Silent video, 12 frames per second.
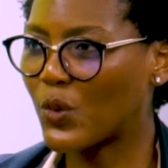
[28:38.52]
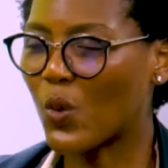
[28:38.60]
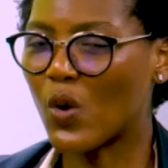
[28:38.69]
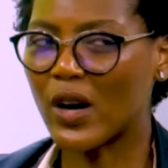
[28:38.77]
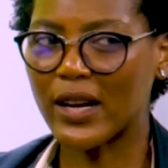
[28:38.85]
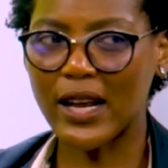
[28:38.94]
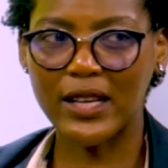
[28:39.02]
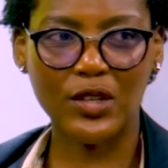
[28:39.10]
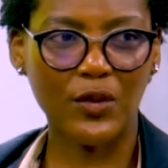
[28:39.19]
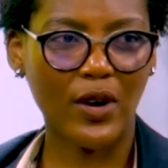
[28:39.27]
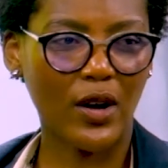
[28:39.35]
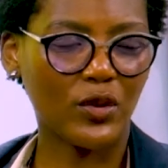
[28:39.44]
organized
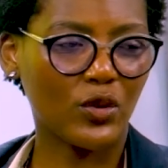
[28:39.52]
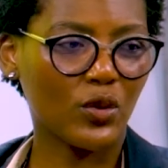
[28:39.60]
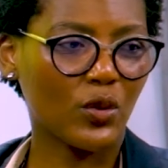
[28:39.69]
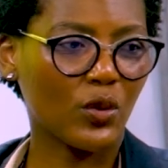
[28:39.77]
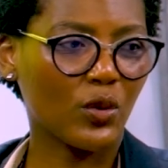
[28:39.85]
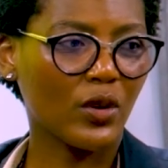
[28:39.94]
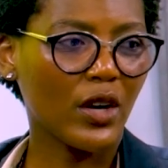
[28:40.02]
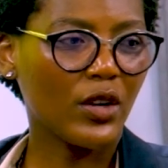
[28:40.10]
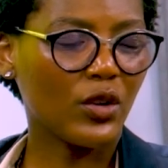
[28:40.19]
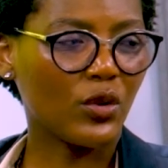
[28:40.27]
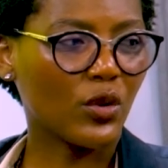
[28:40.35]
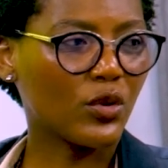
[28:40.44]
around your
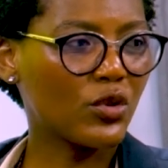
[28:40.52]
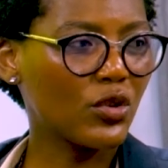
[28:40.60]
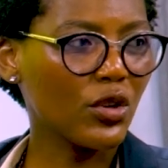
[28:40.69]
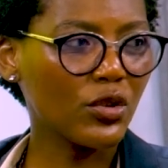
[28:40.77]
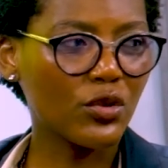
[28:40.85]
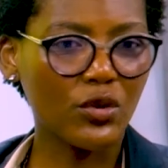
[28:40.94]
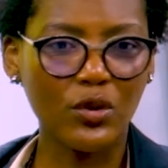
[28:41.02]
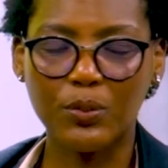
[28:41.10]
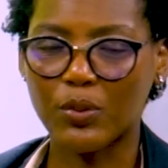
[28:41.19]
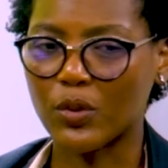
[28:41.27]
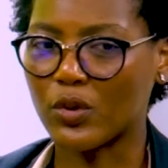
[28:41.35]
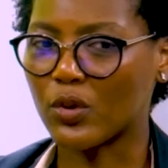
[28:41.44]
church
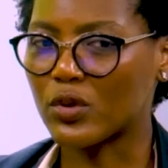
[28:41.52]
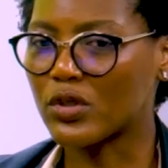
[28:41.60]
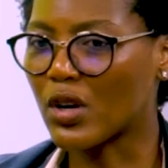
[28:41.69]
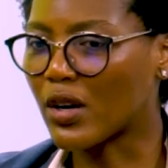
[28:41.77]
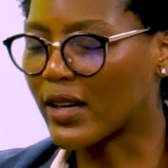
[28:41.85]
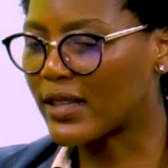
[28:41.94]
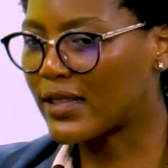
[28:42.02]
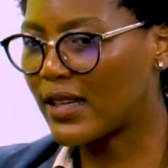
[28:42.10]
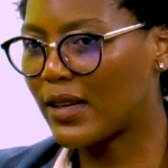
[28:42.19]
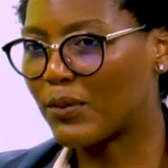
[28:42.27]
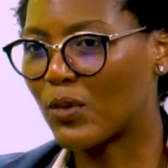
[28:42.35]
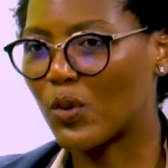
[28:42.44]
group or your soccer
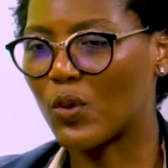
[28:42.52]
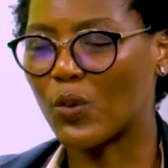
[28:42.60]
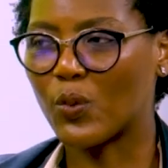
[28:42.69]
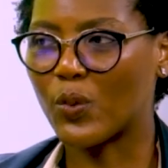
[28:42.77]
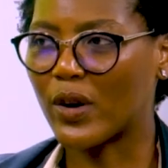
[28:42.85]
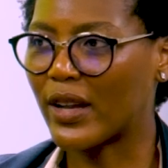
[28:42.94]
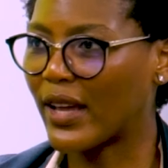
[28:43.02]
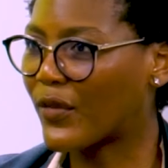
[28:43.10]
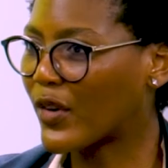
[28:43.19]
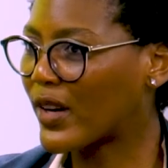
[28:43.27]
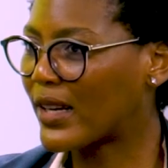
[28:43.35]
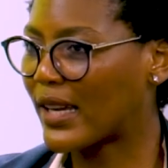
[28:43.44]
team or
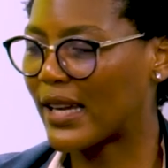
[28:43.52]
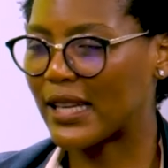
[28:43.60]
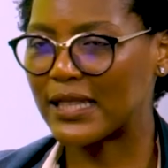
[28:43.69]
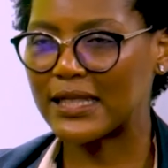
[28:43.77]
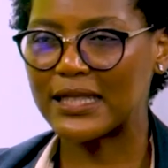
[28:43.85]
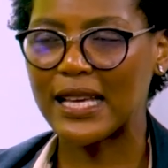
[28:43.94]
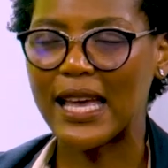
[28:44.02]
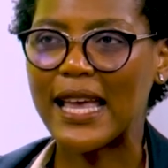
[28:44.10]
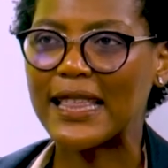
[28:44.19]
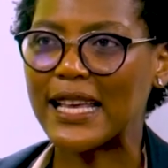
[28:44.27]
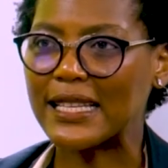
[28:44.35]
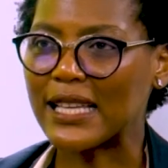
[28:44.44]
whatever it is,
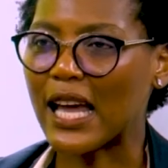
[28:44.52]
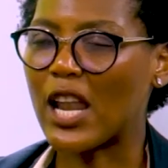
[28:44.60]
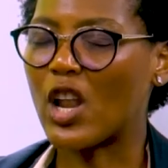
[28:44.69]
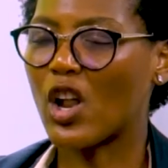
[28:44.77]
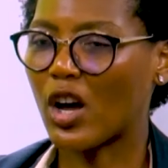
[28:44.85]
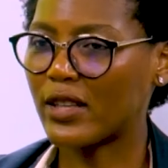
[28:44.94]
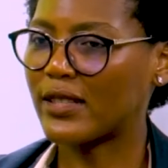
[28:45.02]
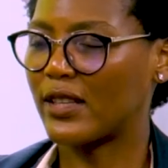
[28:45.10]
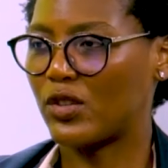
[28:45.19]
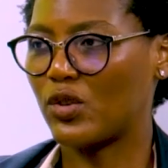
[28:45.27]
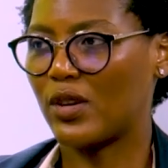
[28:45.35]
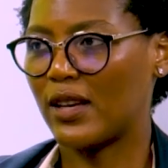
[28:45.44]
there's a lot
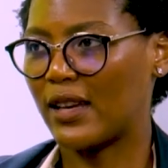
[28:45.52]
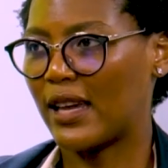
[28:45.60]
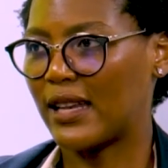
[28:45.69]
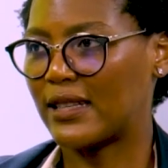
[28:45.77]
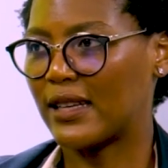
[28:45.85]
that you can get